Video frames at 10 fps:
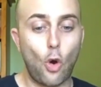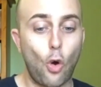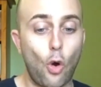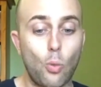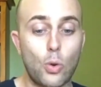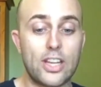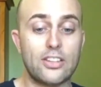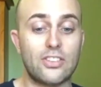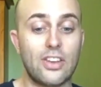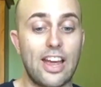Or we
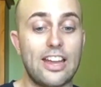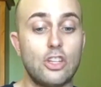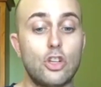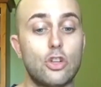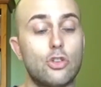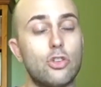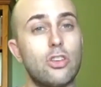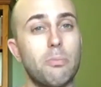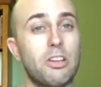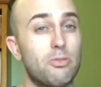could say you could do
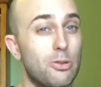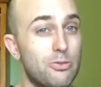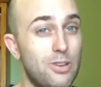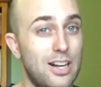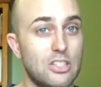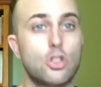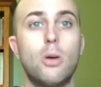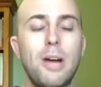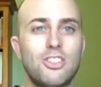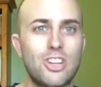something for fun.
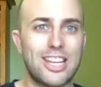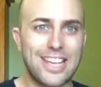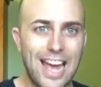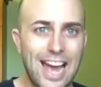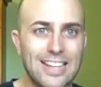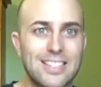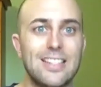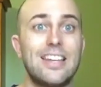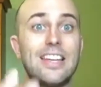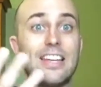So imagine a cat
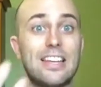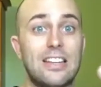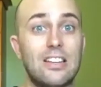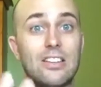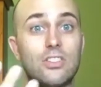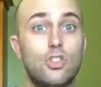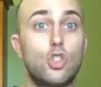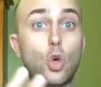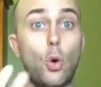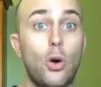is
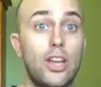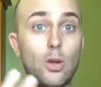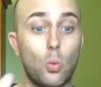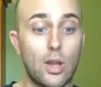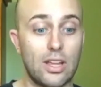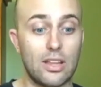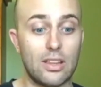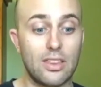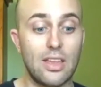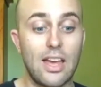toying
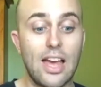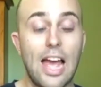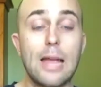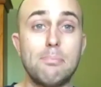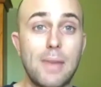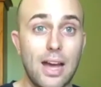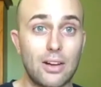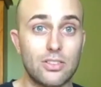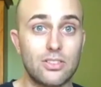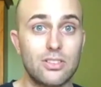with a
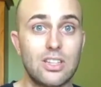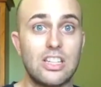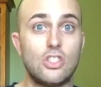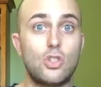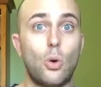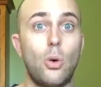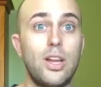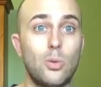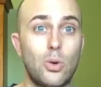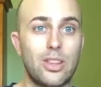mouse. He's
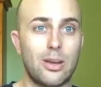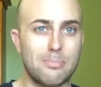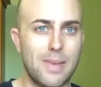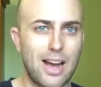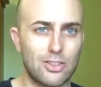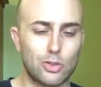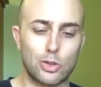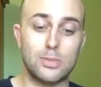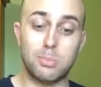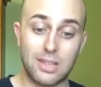toying with a mouse
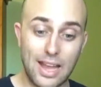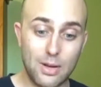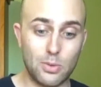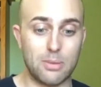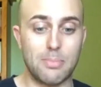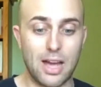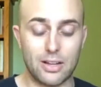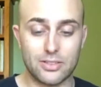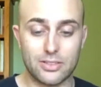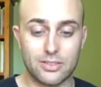or he's playing with a
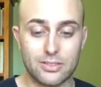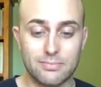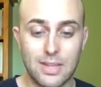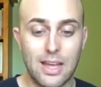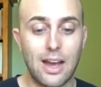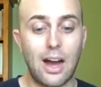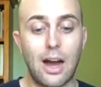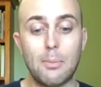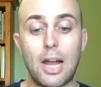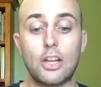mouse.
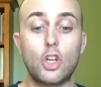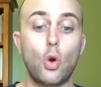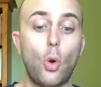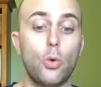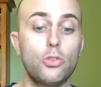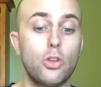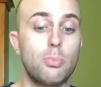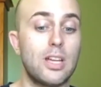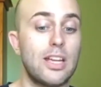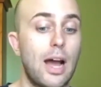And it could also
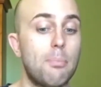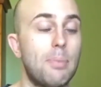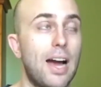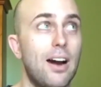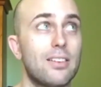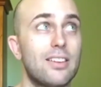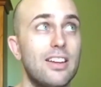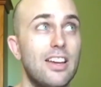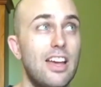be about